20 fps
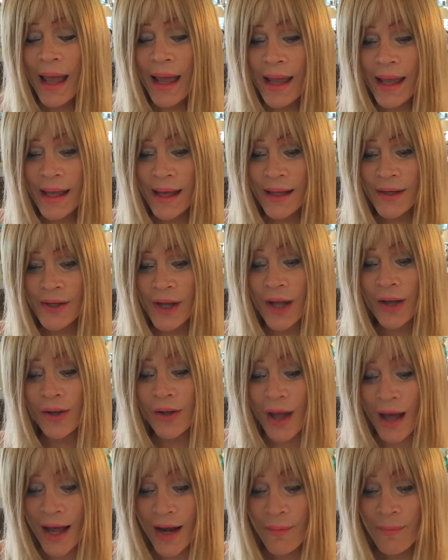And a
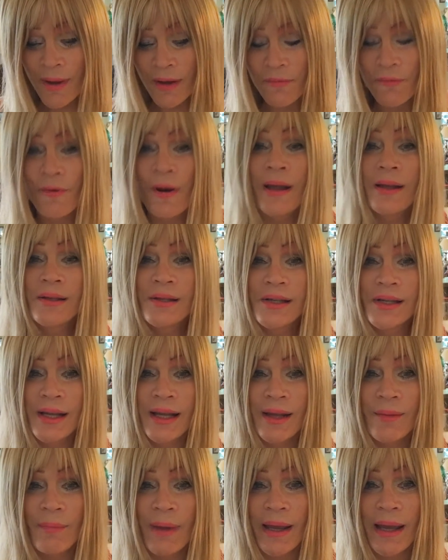lot of my friends
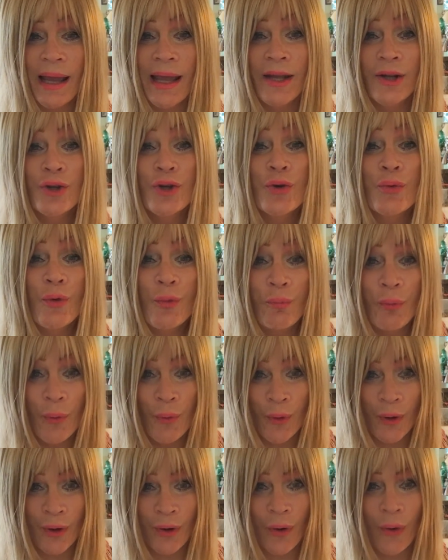in my age group
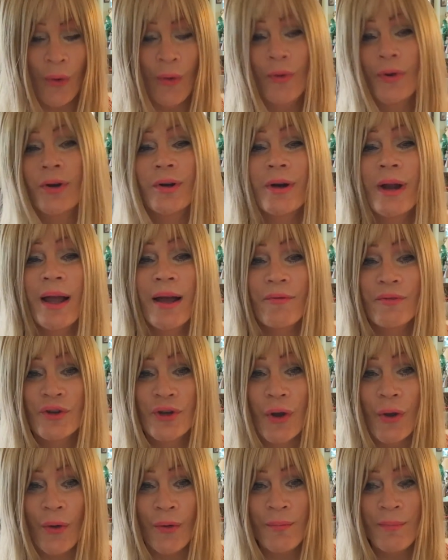or older have
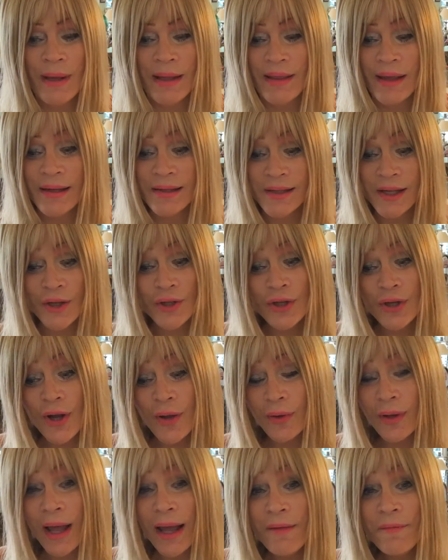told me, they said, you
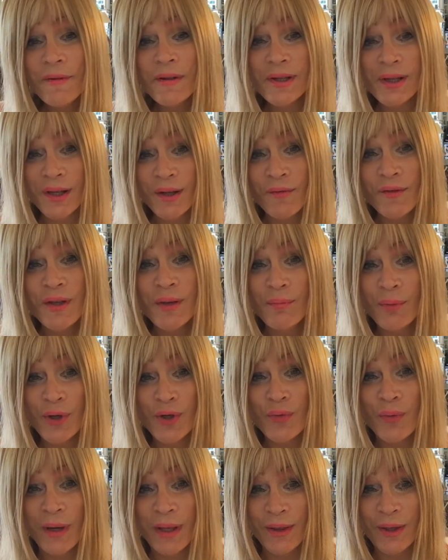know, life is lived in
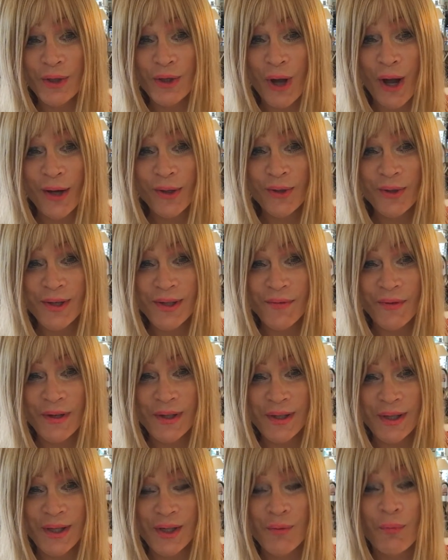between the doctor's
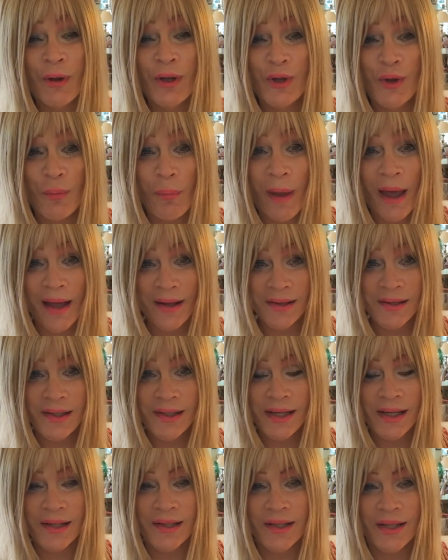visits when you pass
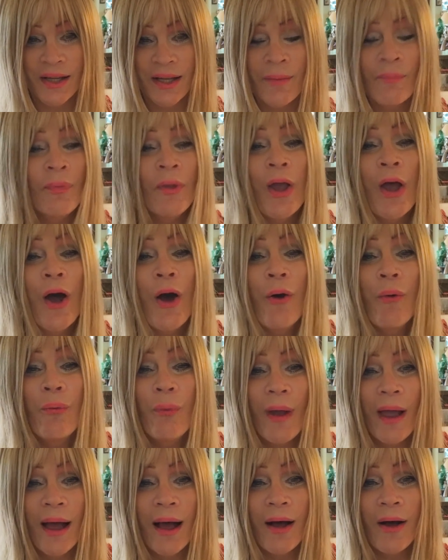60.
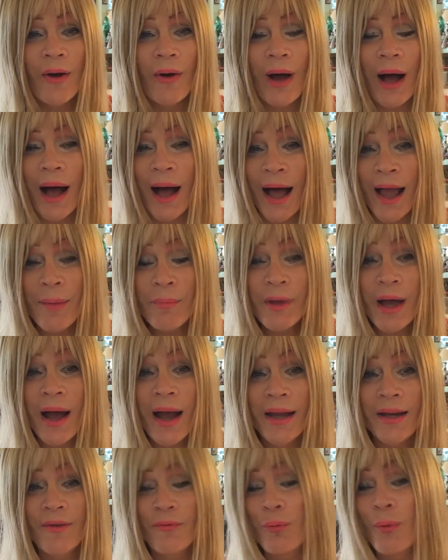Well, I'm
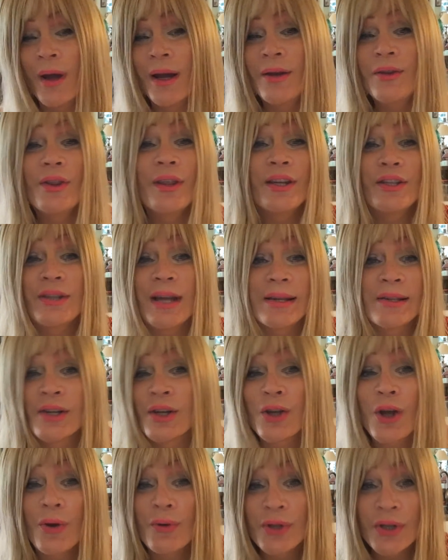kind of one that
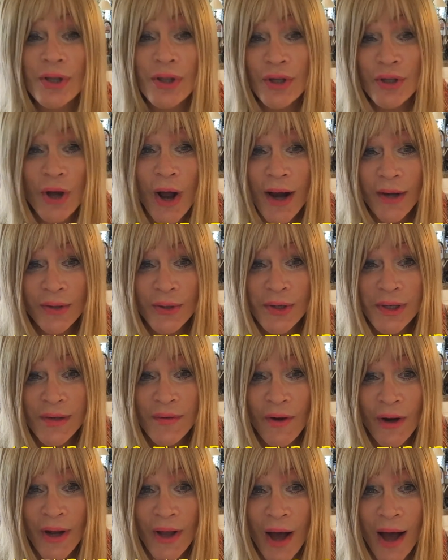doesn't go to the doctors
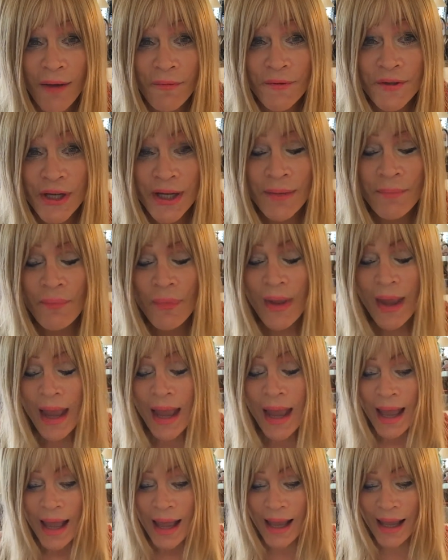very often,
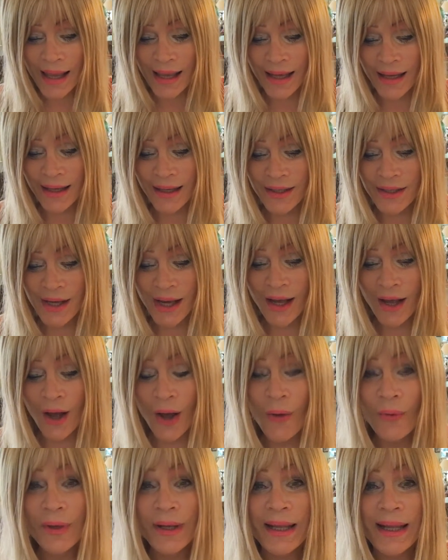and
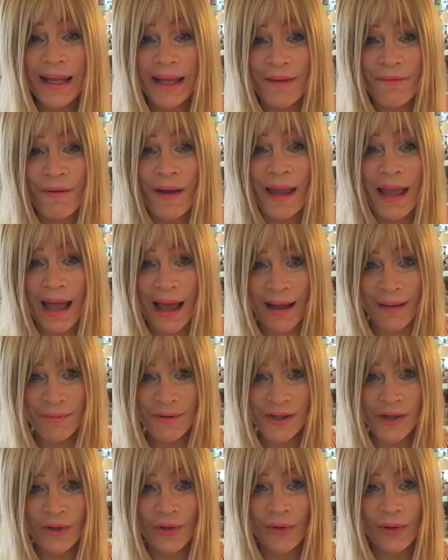only if I
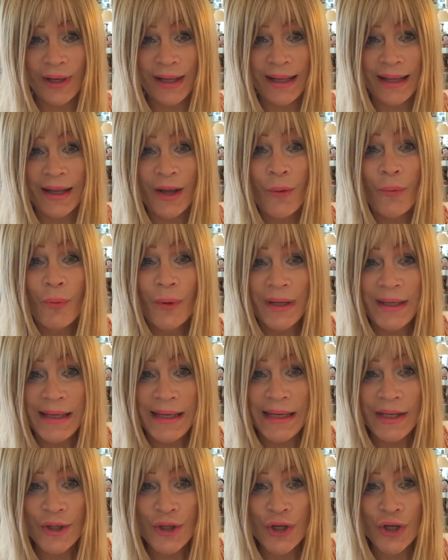absolutely would
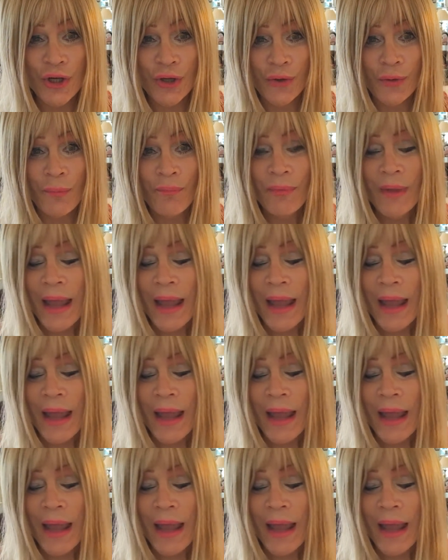need to.